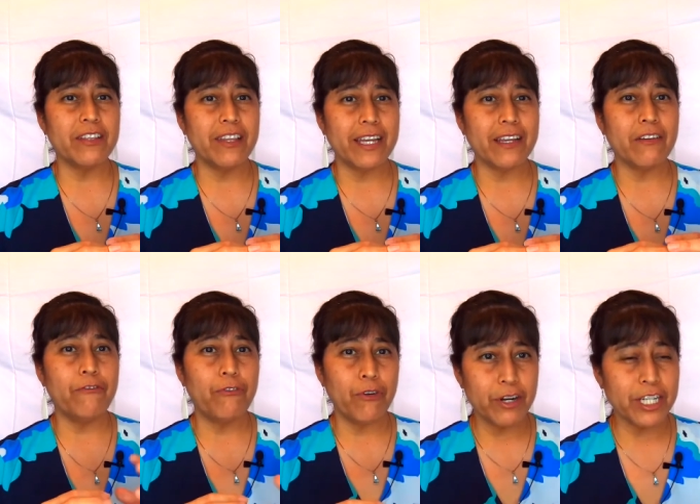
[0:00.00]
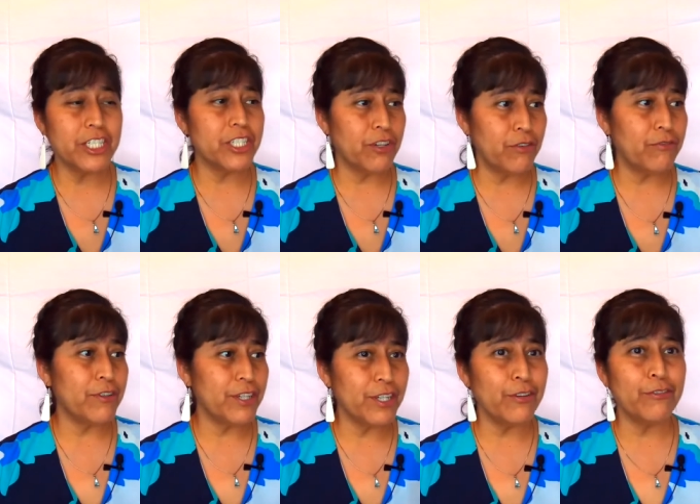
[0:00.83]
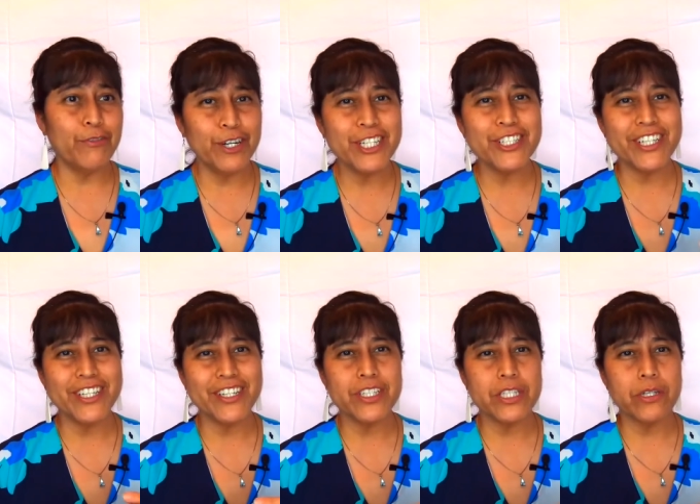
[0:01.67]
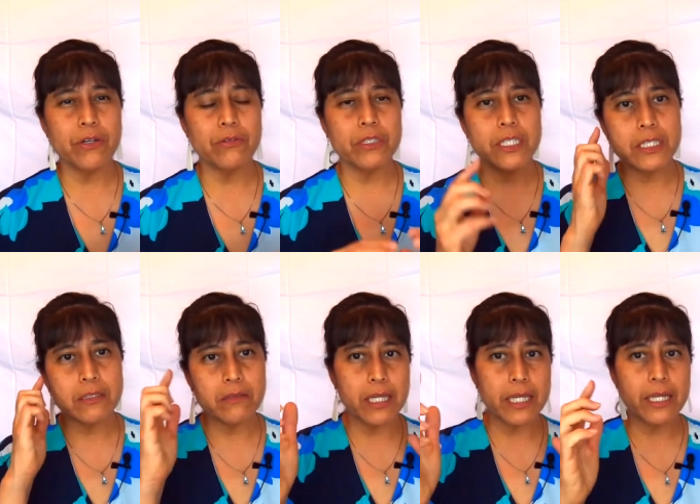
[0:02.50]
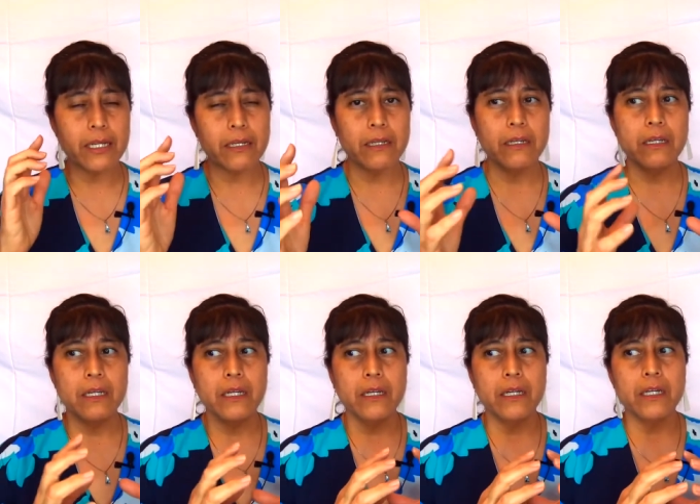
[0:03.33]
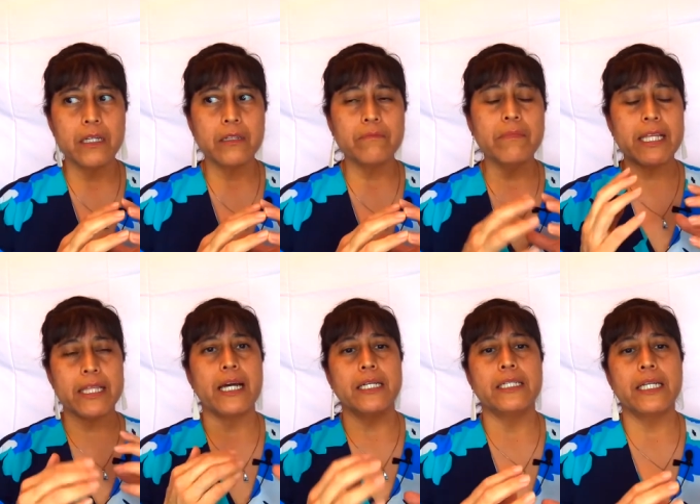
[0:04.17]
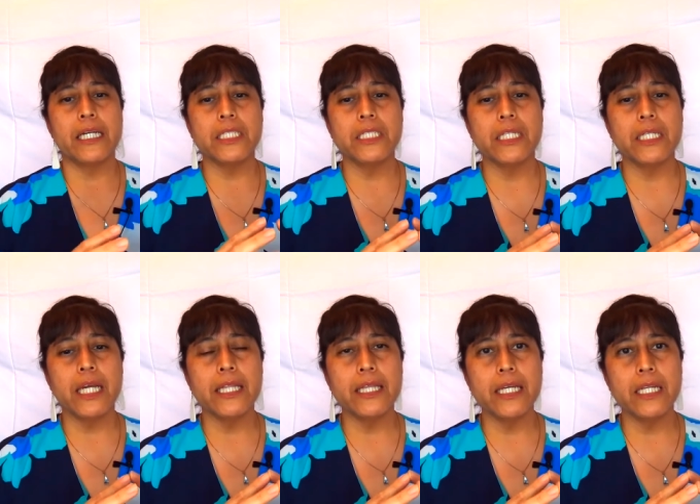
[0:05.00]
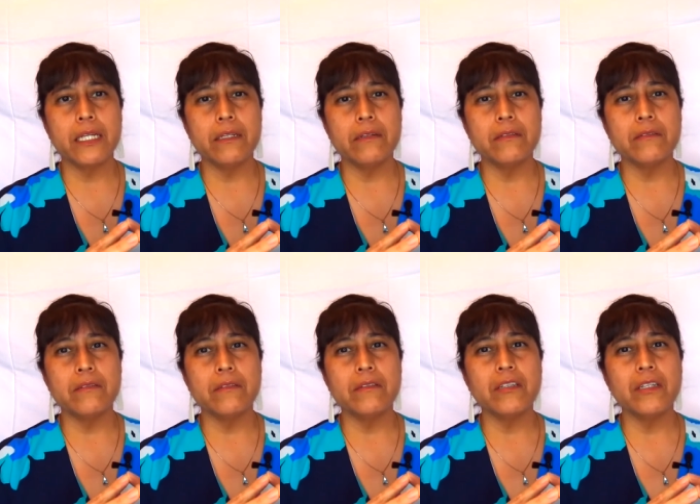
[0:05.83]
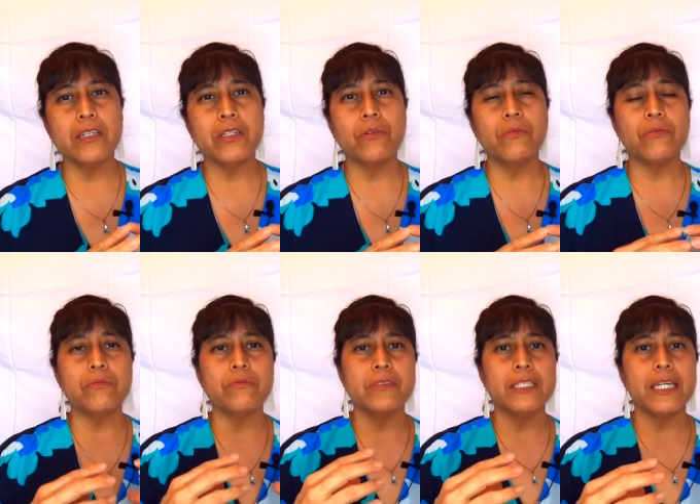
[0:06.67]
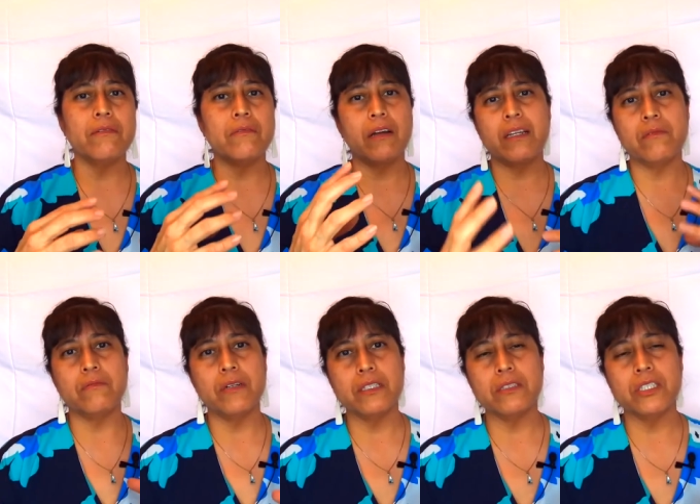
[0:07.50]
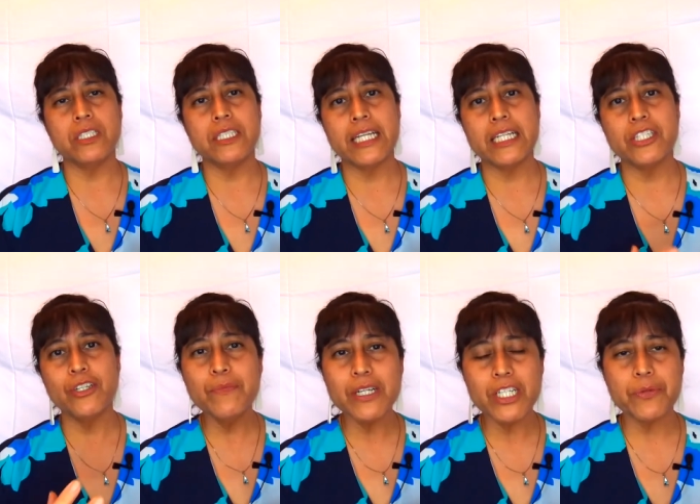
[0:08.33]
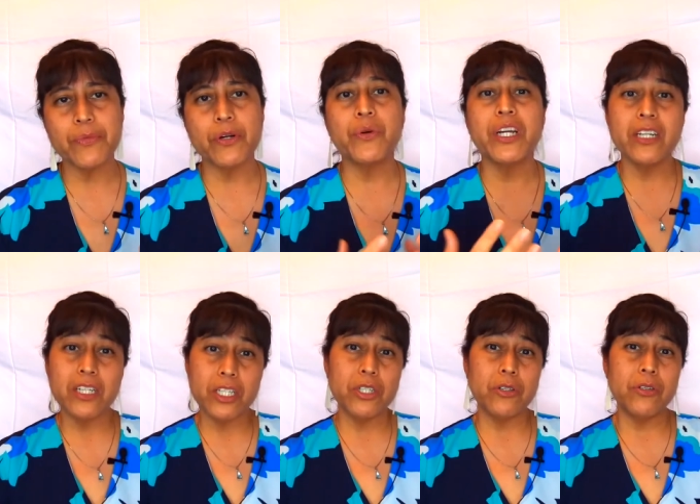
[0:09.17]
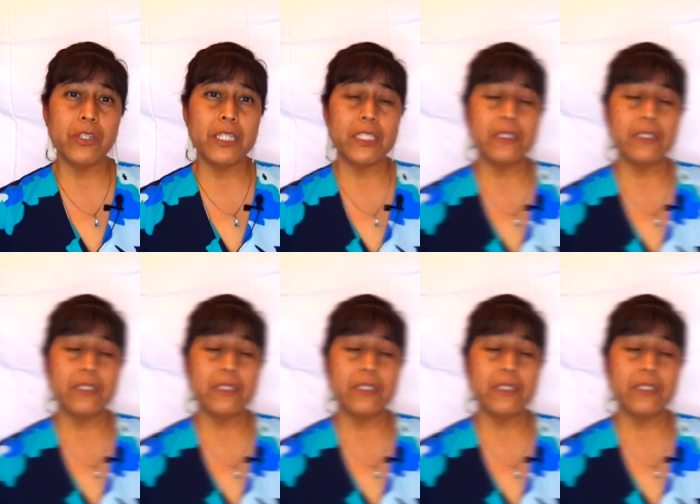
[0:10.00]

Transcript: like 400 years ago, just so they can make that connection. And then say, I don't want to say too much more. We're going to show you this